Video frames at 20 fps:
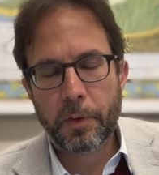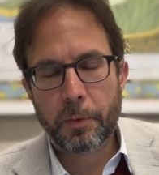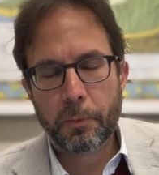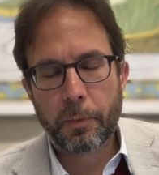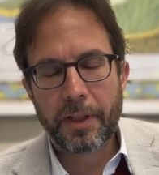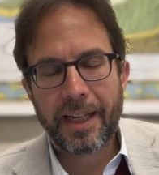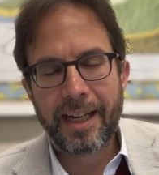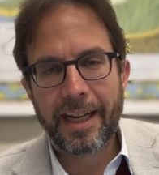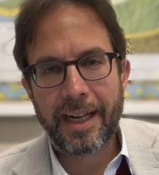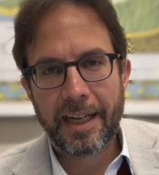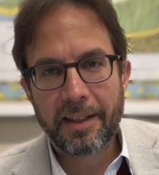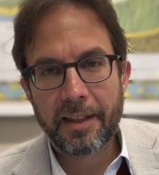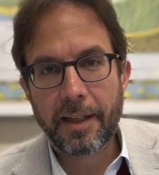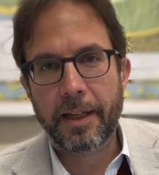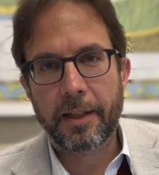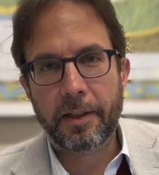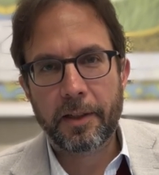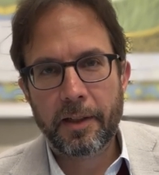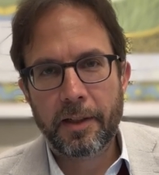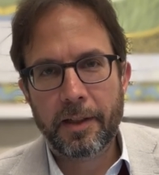to really
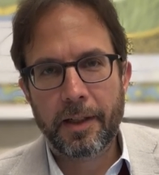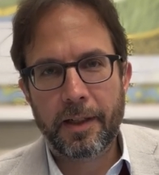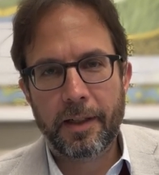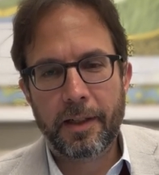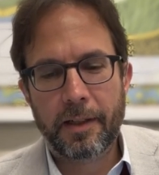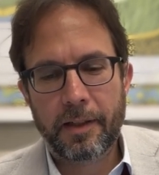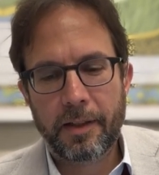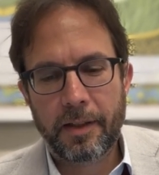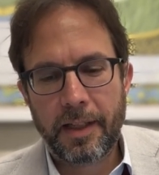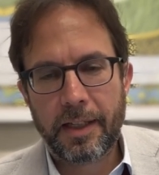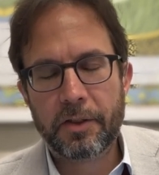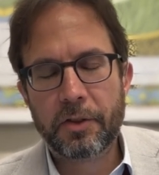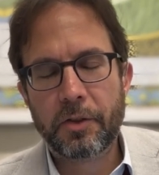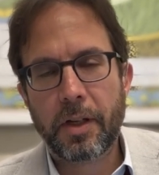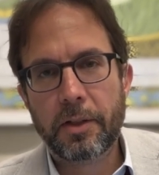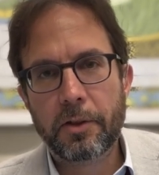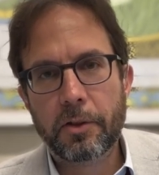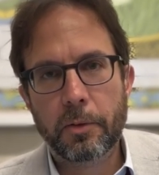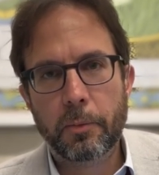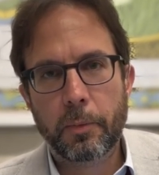highlight uh, the
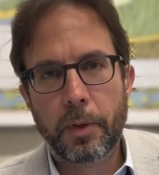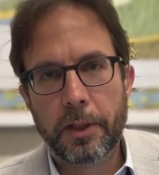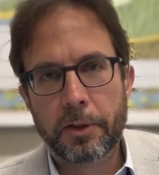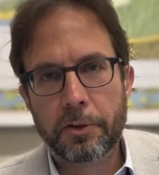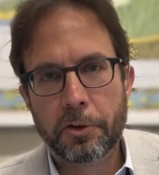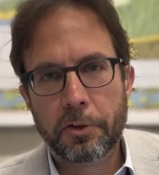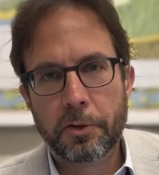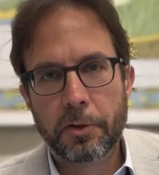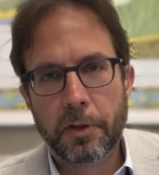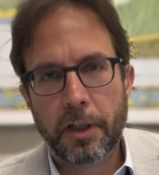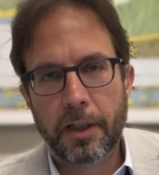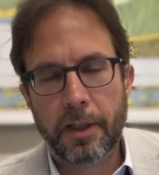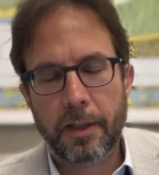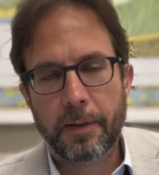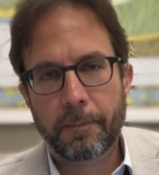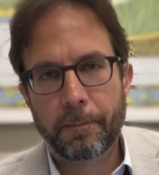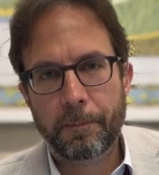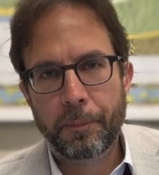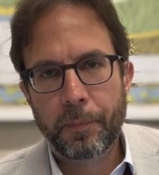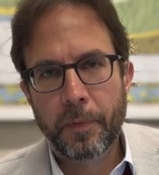extent to which
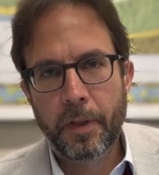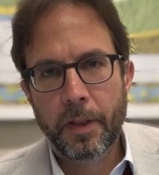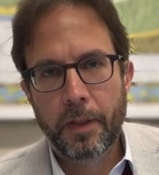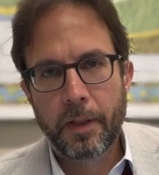um,